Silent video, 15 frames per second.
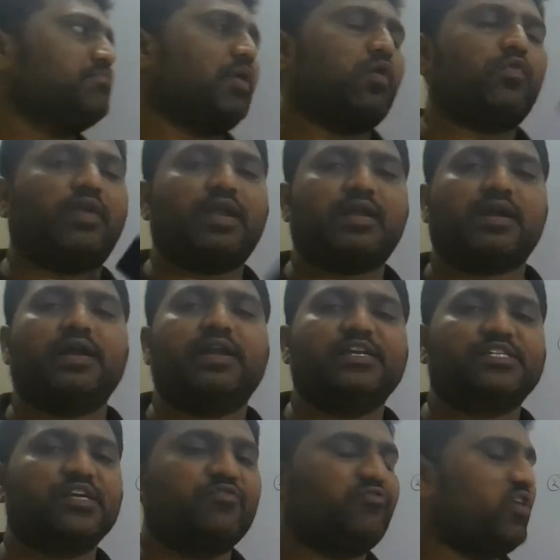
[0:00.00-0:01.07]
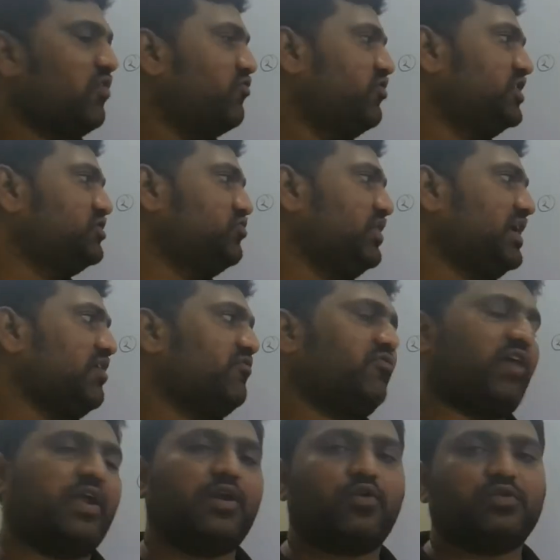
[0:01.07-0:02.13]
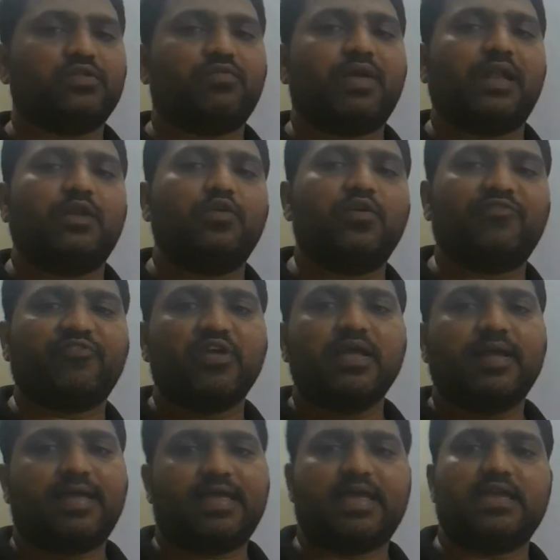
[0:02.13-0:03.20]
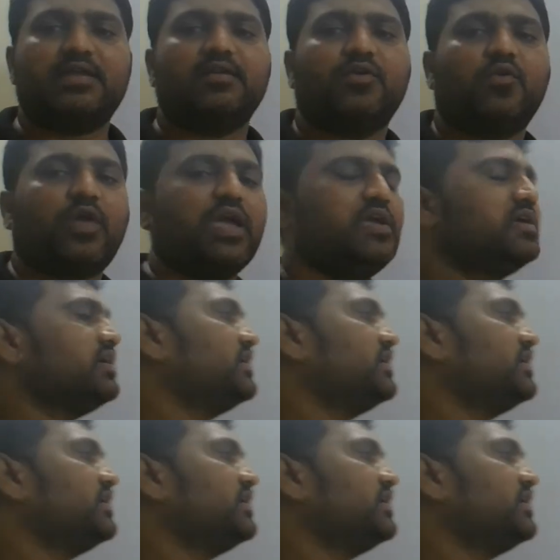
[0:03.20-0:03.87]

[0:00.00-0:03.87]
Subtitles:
boundary condition from which we can find out the value of A. Okay,